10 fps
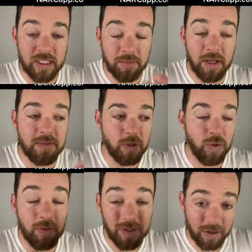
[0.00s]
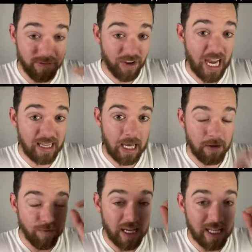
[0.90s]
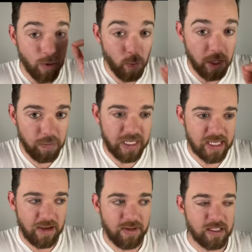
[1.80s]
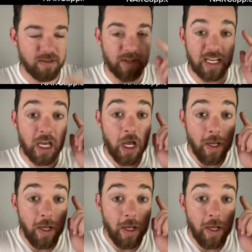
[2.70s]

Sometimes they want to be able to find that find that one piece of evidence of like